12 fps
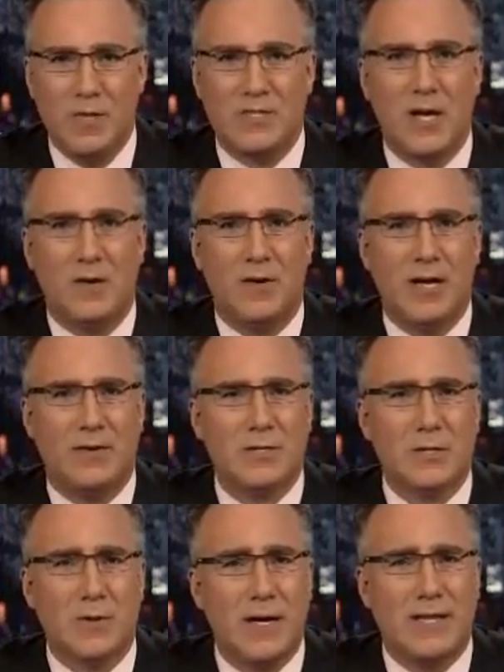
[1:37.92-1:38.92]
Ms. Hill
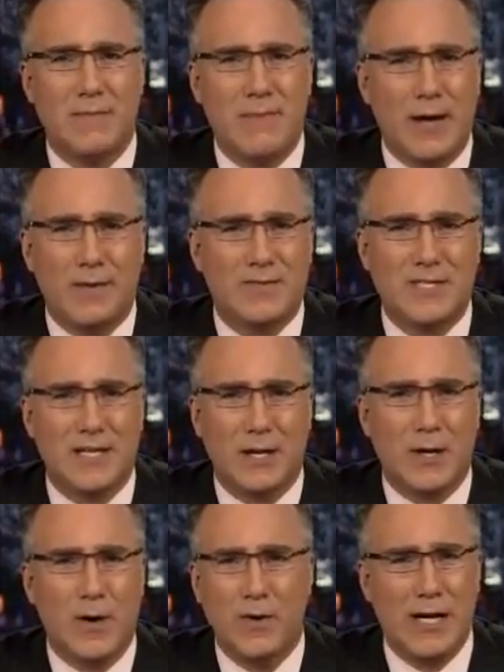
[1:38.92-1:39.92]
illustrated the amount of
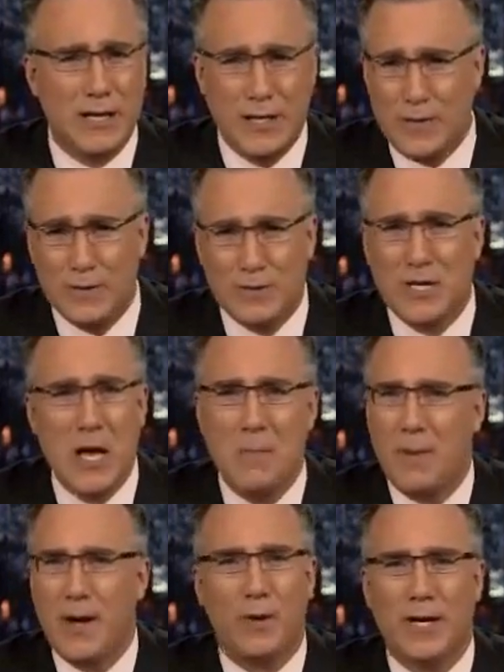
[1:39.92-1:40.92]
silicone in use
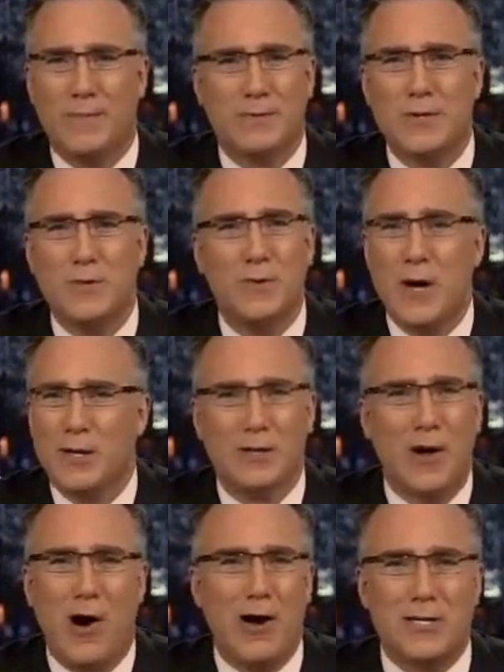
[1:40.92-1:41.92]
by holding up 2
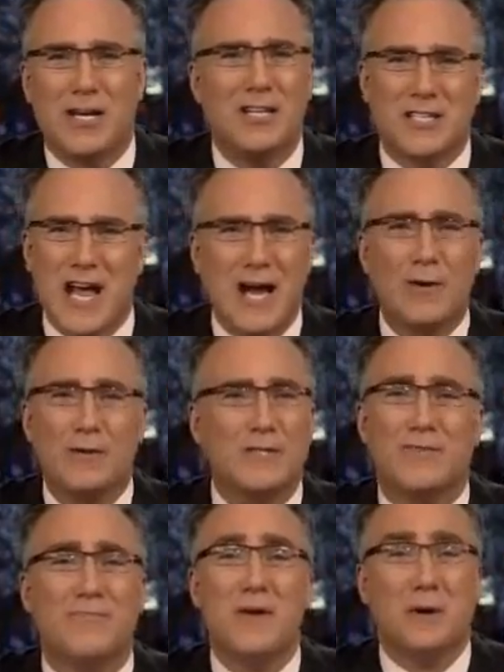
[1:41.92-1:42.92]
large
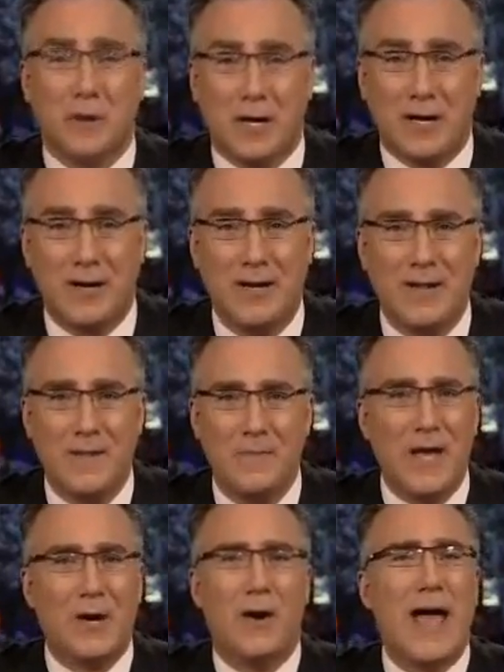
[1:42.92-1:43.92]
containers of milk.
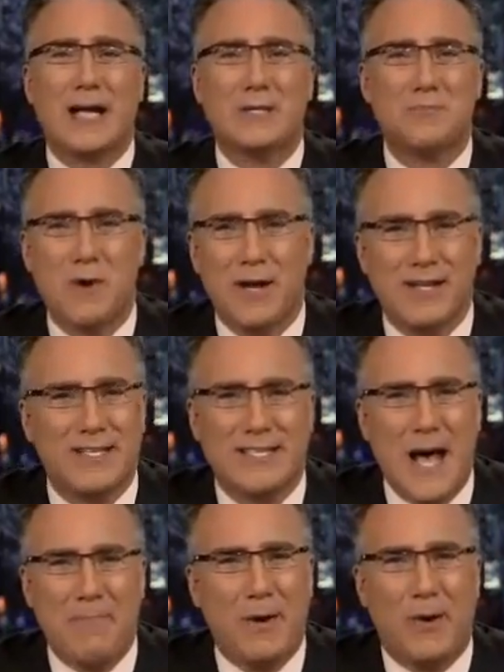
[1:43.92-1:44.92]
Then her expert on the
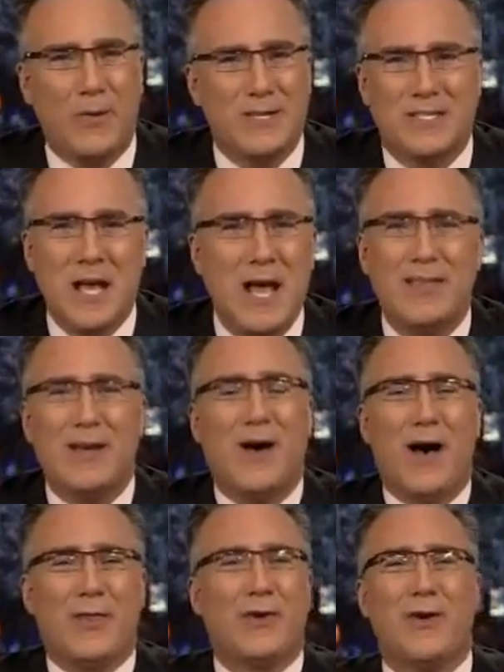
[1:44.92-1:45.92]
topic was the
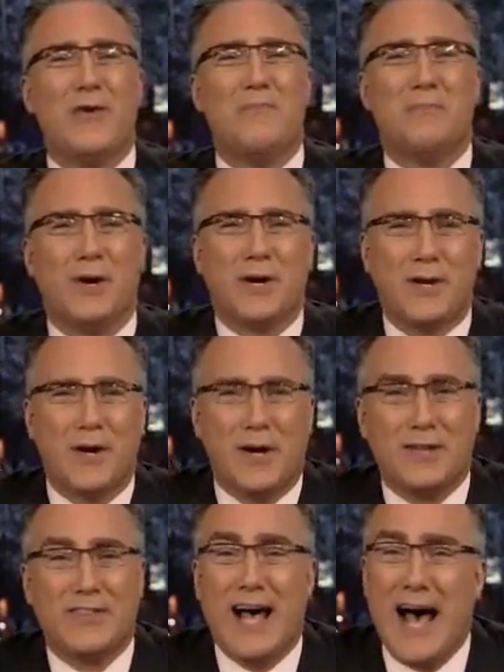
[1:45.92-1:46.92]
author of a book
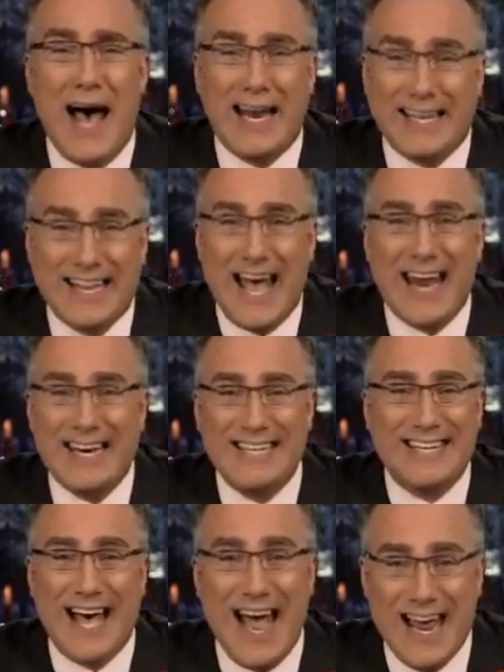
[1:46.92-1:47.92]
called The Hot
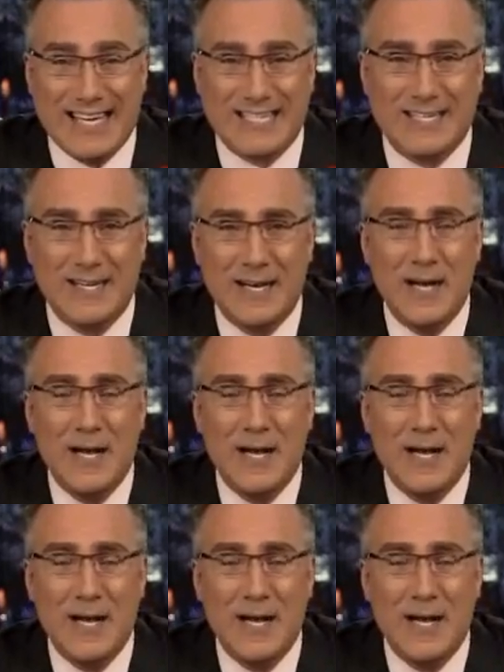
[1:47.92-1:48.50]
Latin Diet.